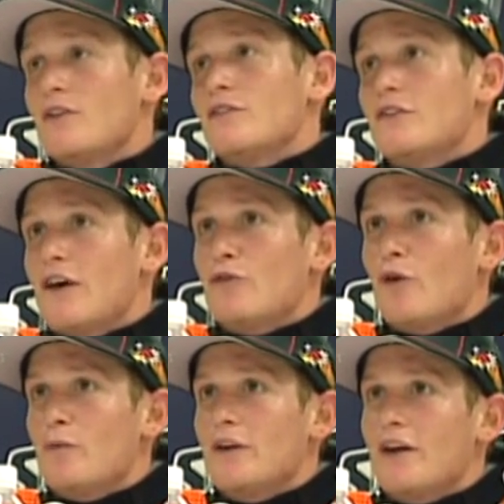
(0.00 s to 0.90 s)
Stefan
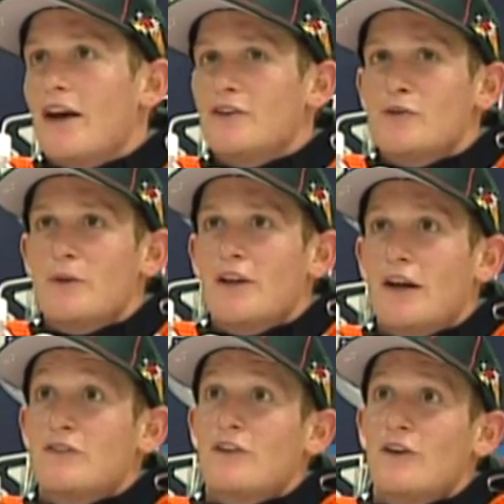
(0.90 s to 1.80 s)
would be catching me, and
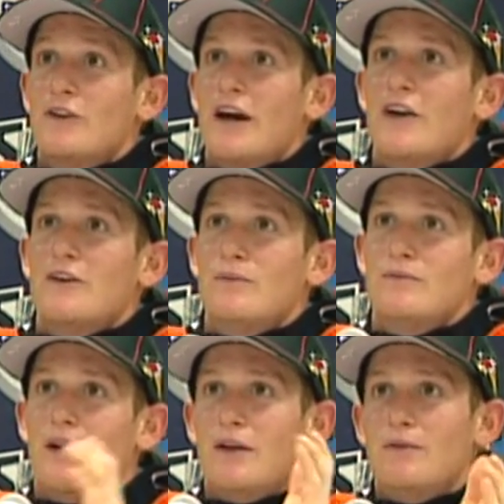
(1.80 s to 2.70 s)
I slowed down, and
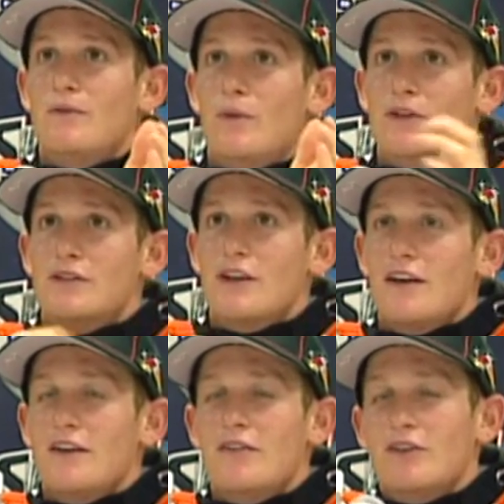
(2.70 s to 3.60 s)
I would stay
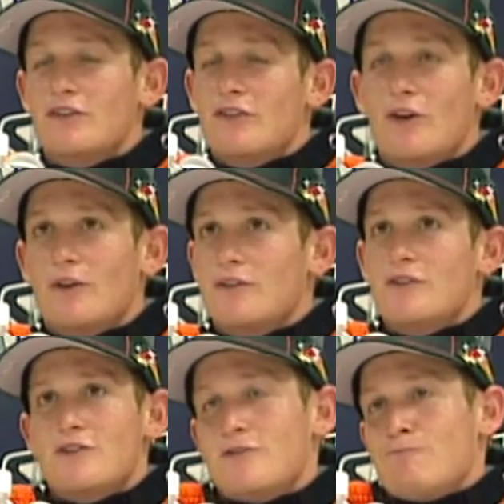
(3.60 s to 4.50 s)
even. So I
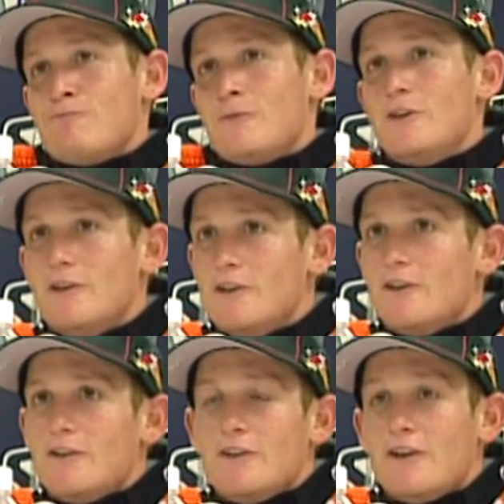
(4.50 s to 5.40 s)
just,
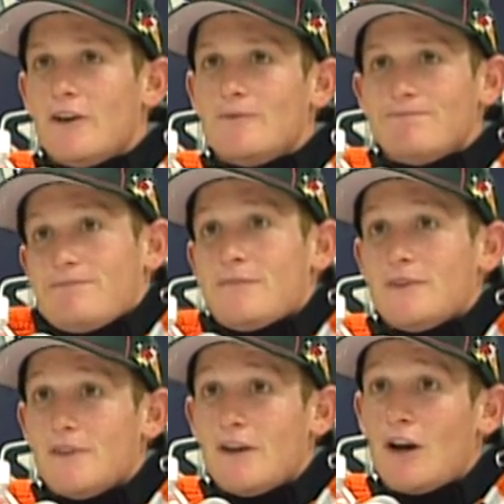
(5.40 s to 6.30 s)
you know,
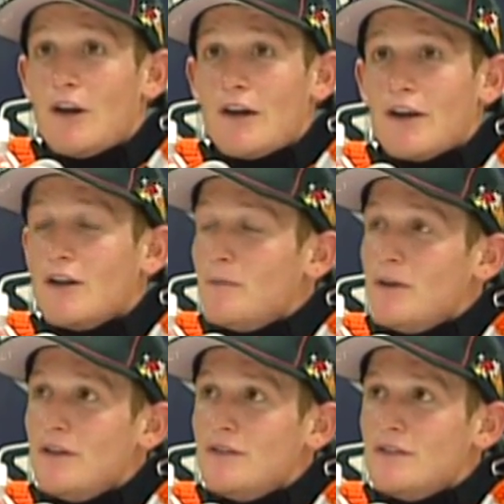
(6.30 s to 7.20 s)
they're all not going to
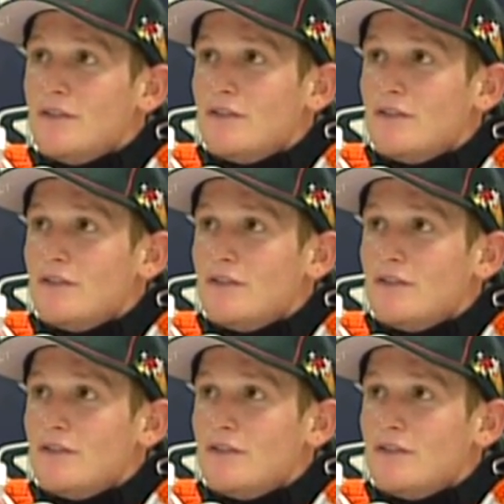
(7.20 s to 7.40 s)
be easy.